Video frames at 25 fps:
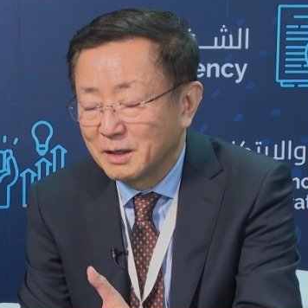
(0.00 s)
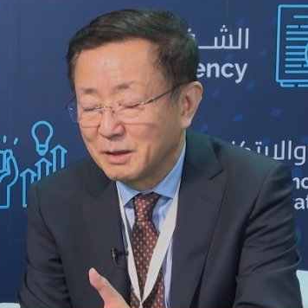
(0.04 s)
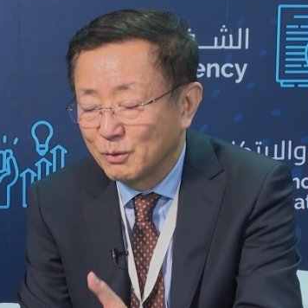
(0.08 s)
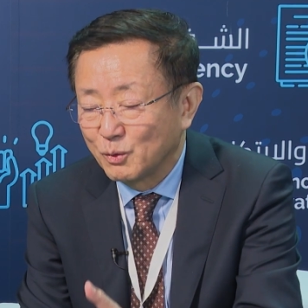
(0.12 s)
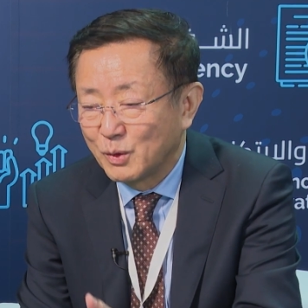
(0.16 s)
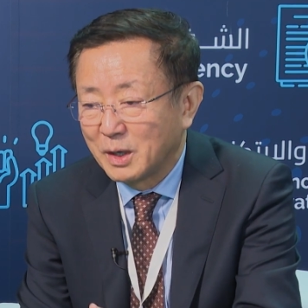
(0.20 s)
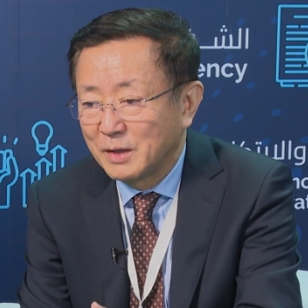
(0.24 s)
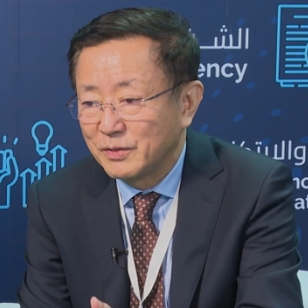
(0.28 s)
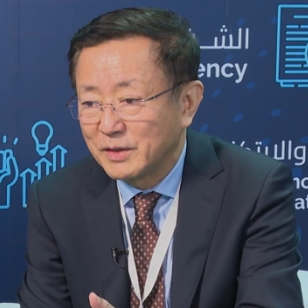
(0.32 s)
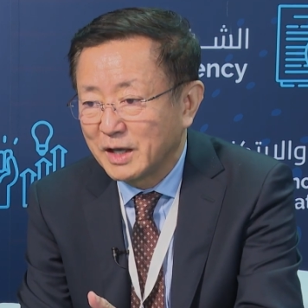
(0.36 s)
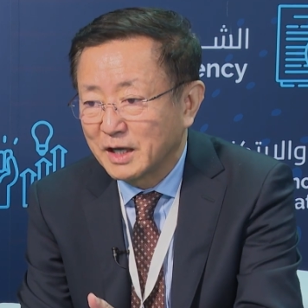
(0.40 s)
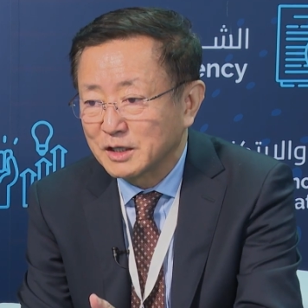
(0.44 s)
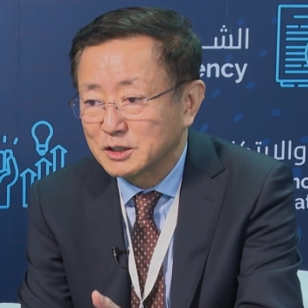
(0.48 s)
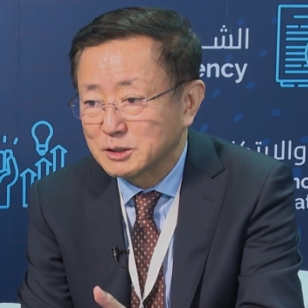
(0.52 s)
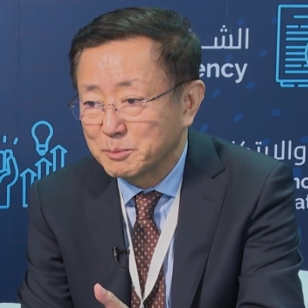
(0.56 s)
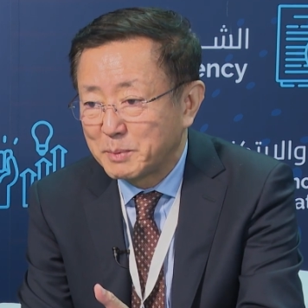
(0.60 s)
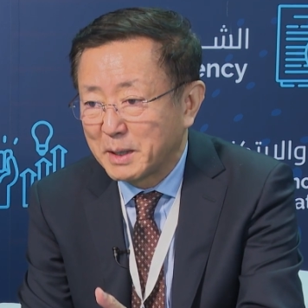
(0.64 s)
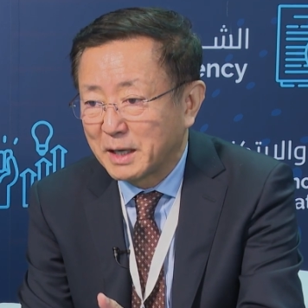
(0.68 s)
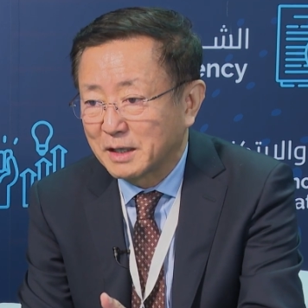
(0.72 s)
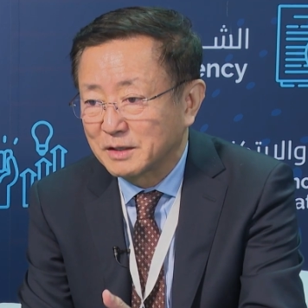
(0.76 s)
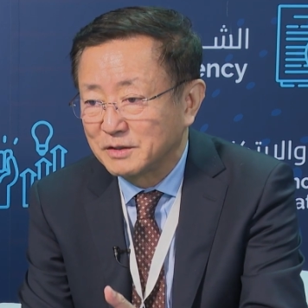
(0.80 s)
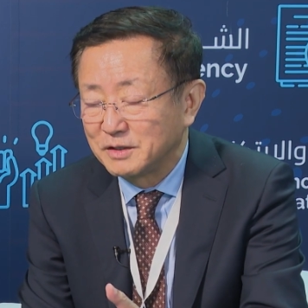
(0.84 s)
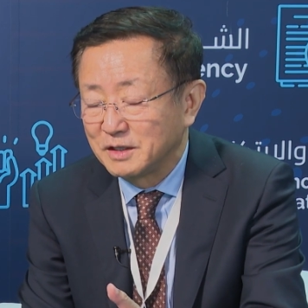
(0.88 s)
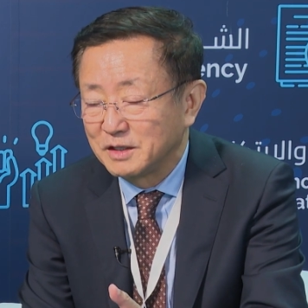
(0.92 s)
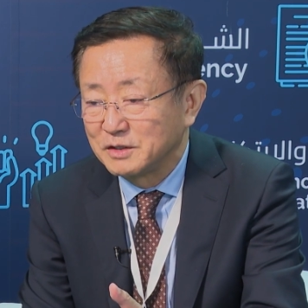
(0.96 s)
One
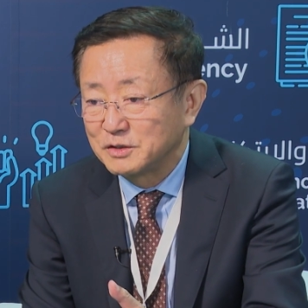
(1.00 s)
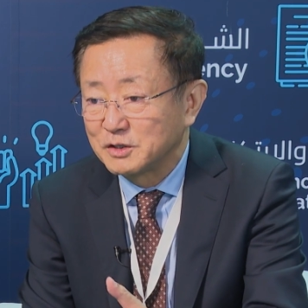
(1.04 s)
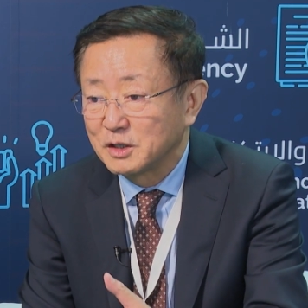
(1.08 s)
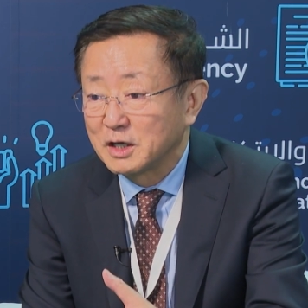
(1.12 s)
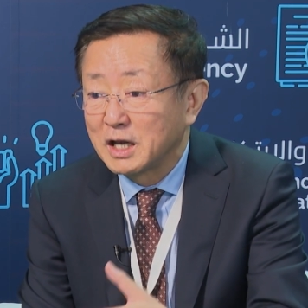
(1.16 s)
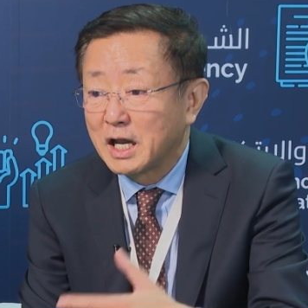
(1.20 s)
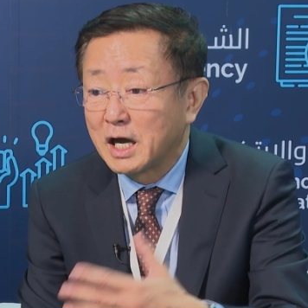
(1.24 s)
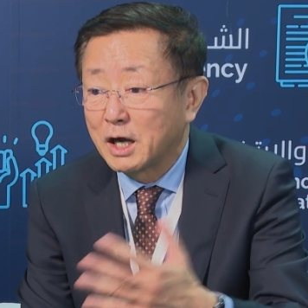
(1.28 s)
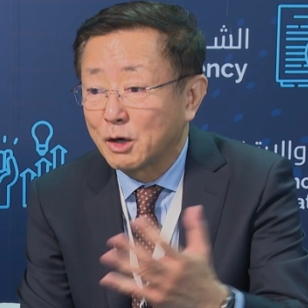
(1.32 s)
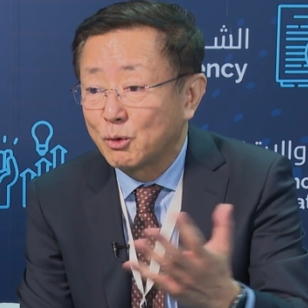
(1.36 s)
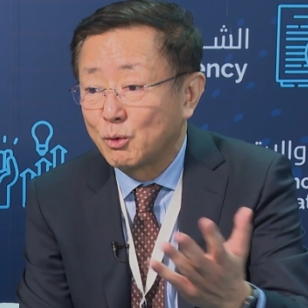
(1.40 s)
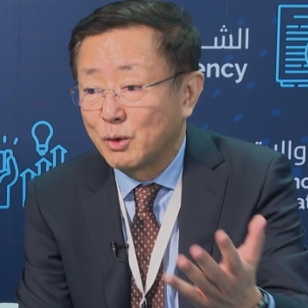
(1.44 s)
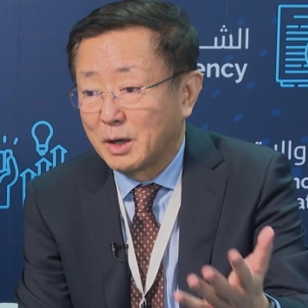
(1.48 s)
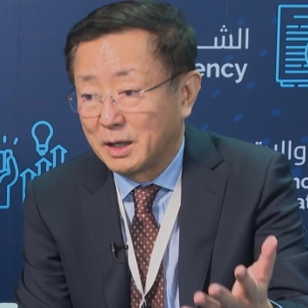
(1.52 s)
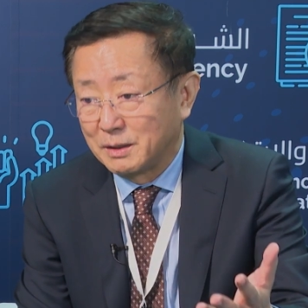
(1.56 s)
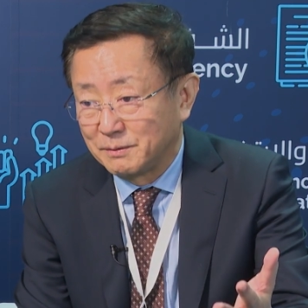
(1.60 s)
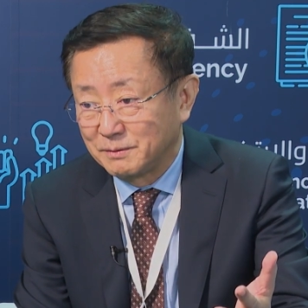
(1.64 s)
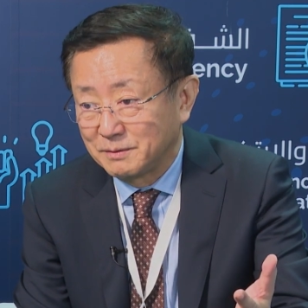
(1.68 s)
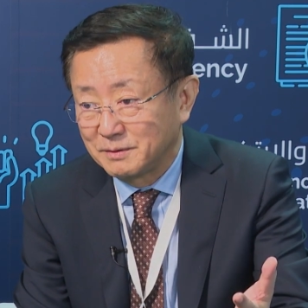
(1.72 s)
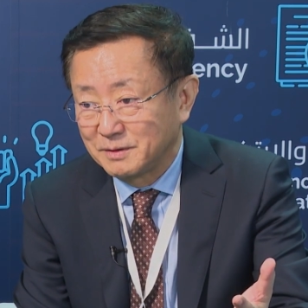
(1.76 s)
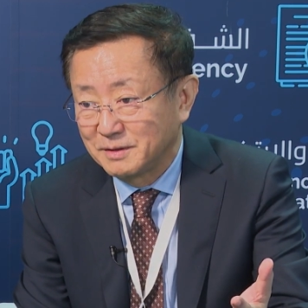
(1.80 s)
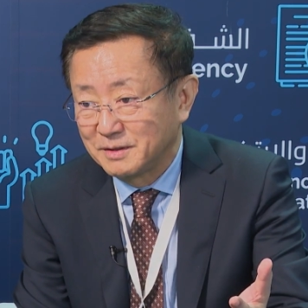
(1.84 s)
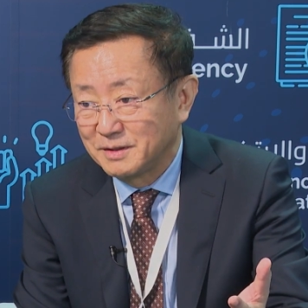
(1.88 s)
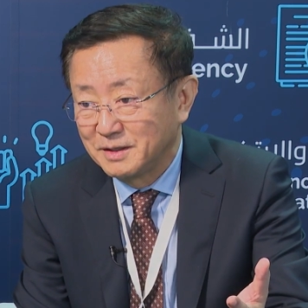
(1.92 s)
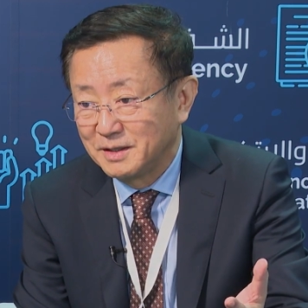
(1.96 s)
aspect is the long run.